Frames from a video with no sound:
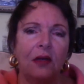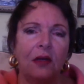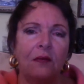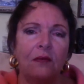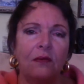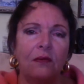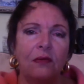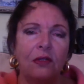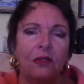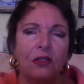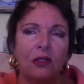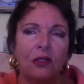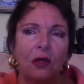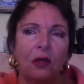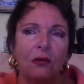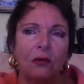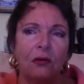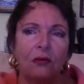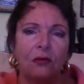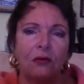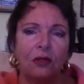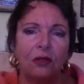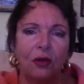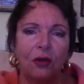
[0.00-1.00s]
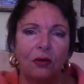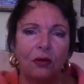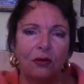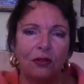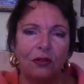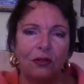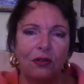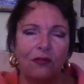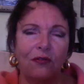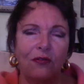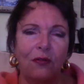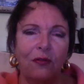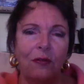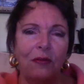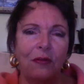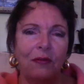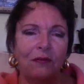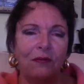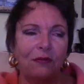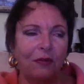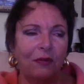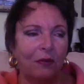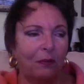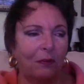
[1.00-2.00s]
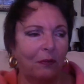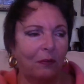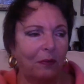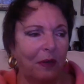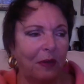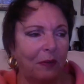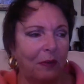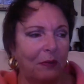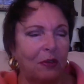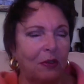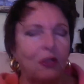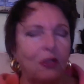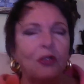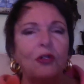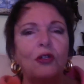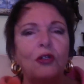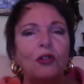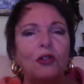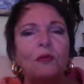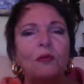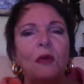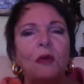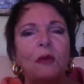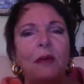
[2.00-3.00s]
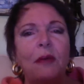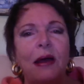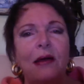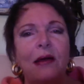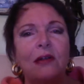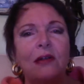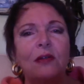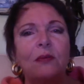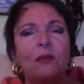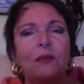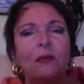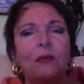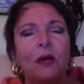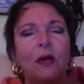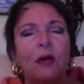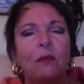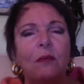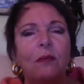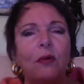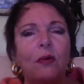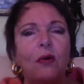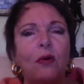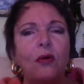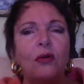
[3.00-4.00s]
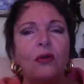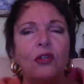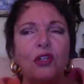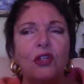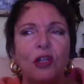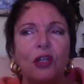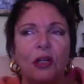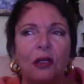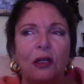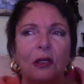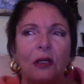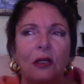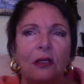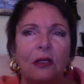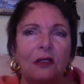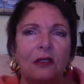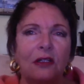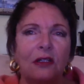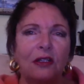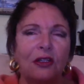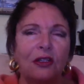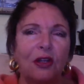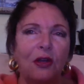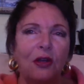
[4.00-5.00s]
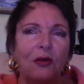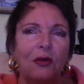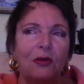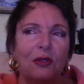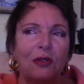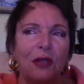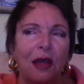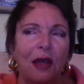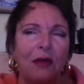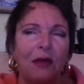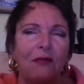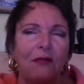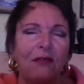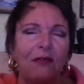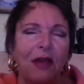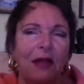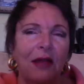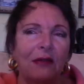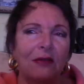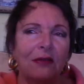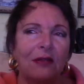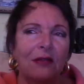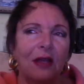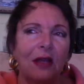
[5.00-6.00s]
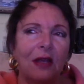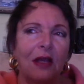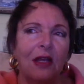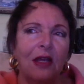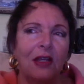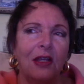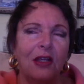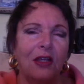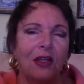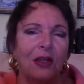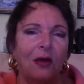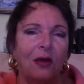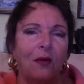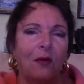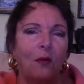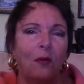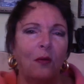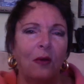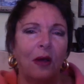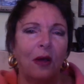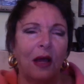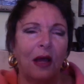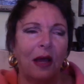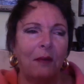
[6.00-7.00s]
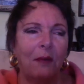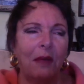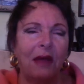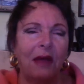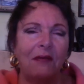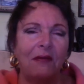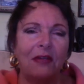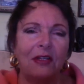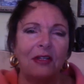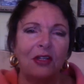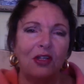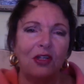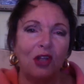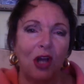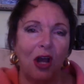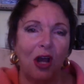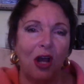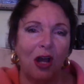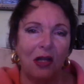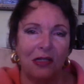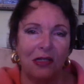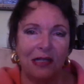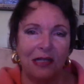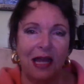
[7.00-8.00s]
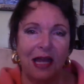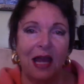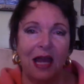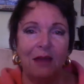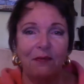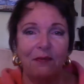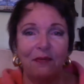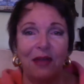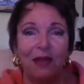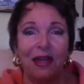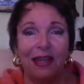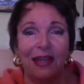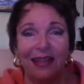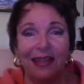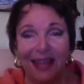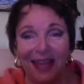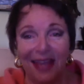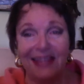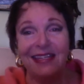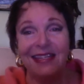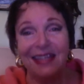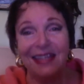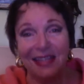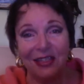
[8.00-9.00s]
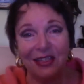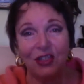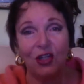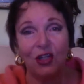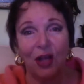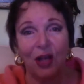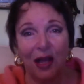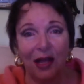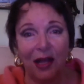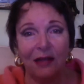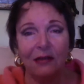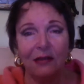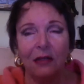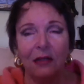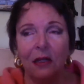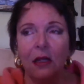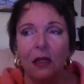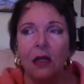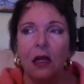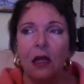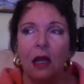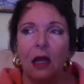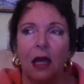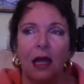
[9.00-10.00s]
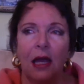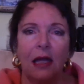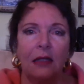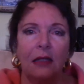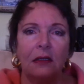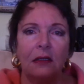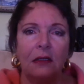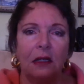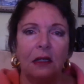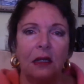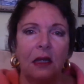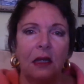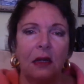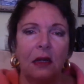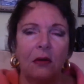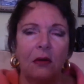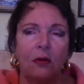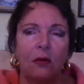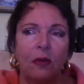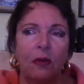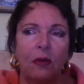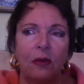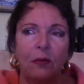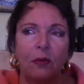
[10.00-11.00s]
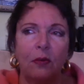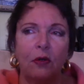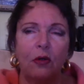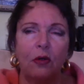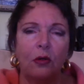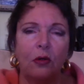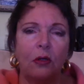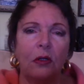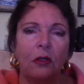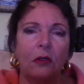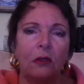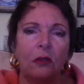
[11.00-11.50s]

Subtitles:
So, you know, for people to talk to me about abortion, and, you know, so I felt, you know, I'm having such a hard time getting a child, and here are people who